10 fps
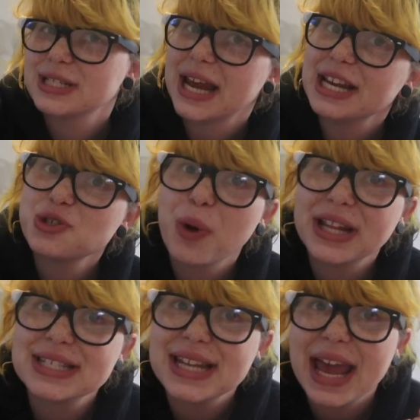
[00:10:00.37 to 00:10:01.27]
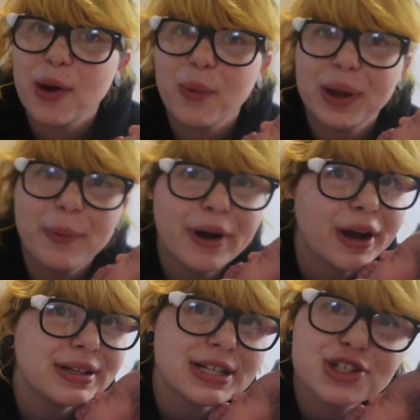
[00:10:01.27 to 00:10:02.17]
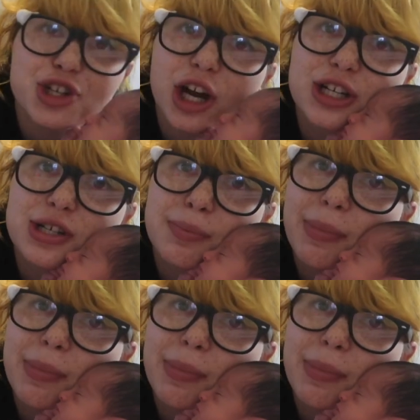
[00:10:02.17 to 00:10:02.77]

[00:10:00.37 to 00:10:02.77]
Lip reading: So today is Wednesday. We were discharged